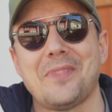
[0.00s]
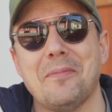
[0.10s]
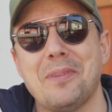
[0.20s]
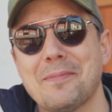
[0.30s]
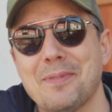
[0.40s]

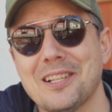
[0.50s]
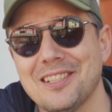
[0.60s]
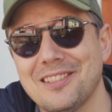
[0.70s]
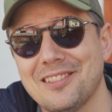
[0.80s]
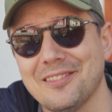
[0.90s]
backpacks
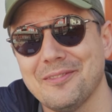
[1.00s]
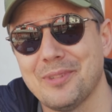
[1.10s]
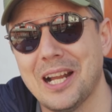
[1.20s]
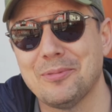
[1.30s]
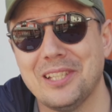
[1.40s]
is
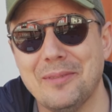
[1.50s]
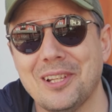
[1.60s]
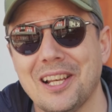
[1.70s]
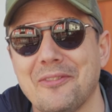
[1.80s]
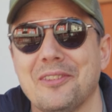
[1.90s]
perhaps
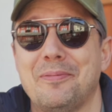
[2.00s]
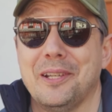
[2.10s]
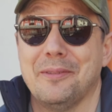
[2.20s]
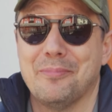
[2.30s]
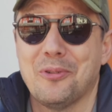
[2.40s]
seemingly a
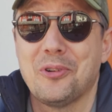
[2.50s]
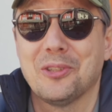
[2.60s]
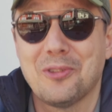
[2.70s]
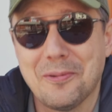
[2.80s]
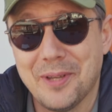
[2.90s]
pretty boring
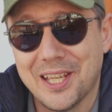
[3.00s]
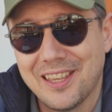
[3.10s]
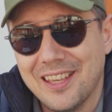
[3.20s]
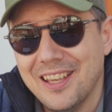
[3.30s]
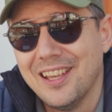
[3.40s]
topic,
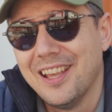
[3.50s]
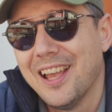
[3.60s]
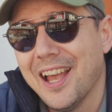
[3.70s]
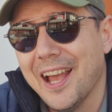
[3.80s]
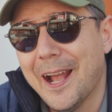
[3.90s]

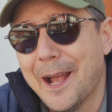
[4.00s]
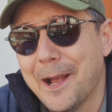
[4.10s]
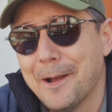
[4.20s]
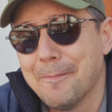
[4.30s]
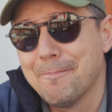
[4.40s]

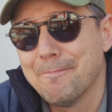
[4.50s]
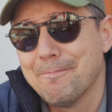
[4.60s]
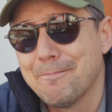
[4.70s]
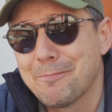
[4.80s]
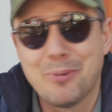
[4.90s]

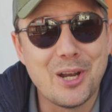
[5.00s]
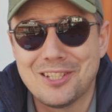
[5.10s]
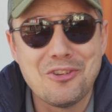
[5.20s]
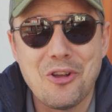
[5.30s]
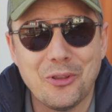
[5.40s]
but
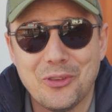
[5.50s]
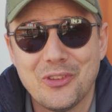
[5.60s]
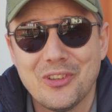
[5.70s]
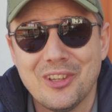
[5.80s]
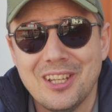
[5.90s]
it's
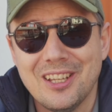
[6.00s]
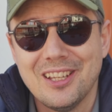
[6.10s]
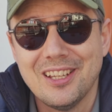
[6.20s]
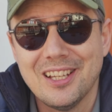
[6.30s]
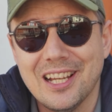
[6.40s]
not.
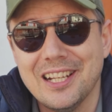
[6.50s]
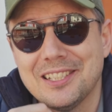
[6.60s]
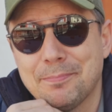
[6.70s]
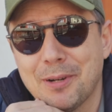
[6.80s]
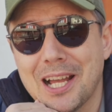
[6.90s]
And
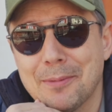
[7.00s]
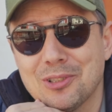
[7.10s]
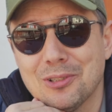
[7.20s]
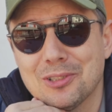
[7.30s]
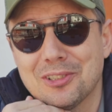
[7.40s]
it's
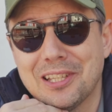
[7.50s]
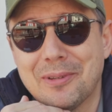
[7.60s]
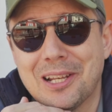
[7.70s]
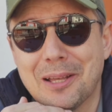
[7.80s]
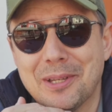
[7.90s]
perhaps also
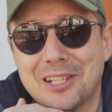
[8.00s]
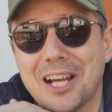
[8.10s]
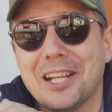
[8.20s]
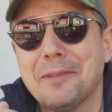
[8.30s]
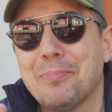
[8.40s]
seemingly a bit
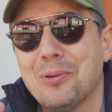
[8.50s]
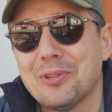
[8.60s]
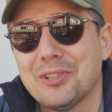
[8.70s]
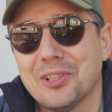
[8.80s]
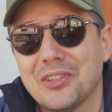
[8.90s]

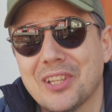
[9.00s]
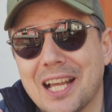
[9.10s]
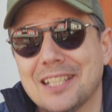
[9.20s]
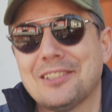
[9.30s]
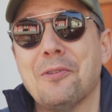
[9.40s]
unimportant
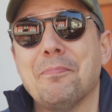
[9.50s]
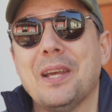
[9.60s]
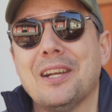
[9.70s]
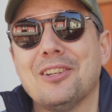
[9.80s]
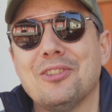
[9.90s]
as
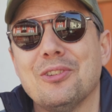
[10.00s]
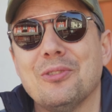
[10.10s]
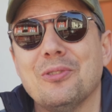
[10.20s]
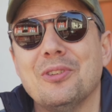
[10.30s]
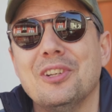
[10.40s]
compared
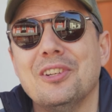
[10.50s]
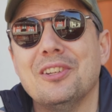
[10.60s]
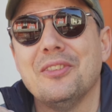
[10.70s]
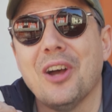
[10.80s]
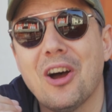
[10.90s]
to
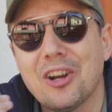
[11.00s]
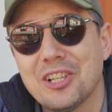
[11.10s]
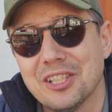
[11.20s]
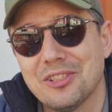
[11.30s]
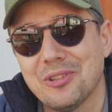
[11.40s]
the
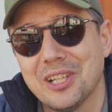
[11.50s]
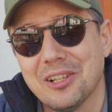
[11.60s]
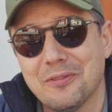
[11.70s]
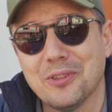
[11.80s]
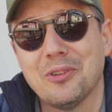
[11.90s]
artistry
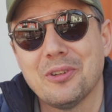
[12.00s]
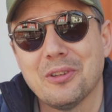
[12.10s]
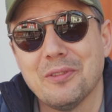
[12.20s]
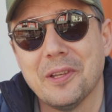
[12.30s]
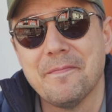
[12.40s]
of
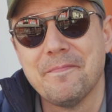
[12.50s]
photography.